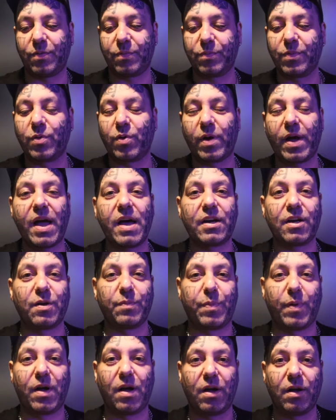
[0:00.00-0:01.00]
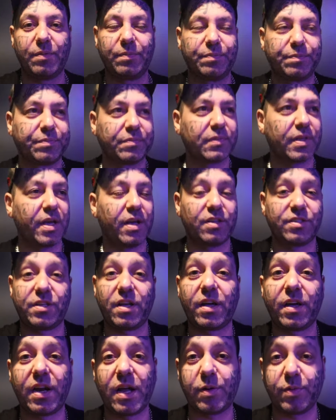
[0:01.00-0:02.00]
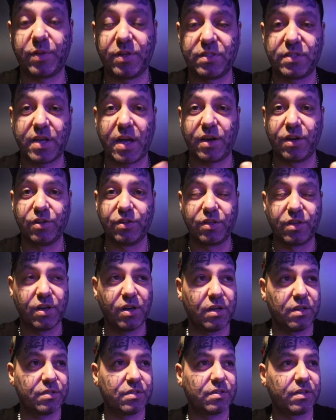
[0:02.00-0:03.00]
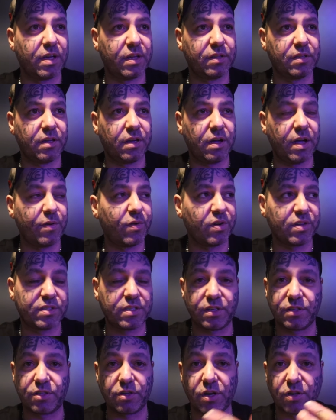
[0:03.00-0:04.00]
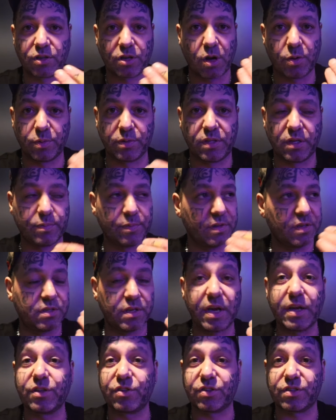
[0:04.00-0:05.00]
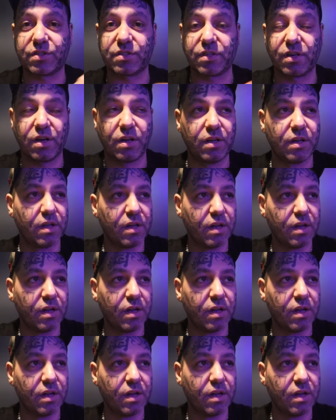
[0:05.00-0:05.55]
We were out at a bar, and I was hanging out with these tattooed girls, and everyone said, "Don't go with them, they're dangerous," you know.